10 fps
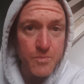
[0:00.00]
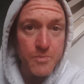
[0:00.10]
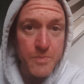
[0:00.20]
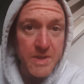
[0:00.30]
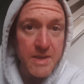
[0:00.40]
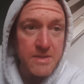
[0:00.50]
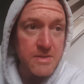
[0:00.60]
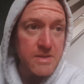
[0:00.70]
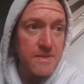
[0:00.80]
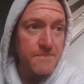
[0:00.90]
me and
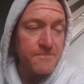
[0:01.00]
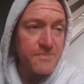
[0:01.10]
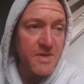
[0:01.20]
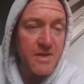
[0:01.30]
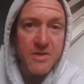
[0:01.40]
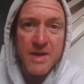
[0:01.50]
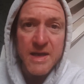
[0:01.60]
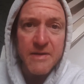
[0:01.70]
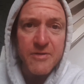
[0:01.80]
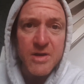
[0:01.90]
the other
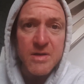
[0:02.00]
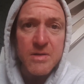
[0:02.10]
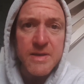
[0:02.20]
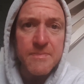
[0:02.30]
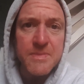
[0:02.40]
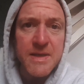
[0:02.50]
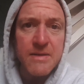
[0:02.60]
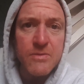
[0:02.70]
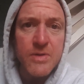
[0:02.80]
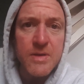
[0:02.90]
half are gonna nip
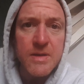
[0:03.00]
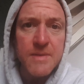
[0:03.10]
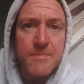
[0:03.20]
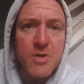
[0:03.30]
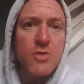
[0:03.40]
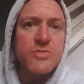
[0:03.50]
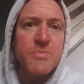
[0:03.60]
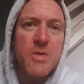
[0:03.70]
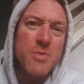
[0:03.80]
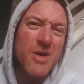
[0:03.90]
down Cosmo.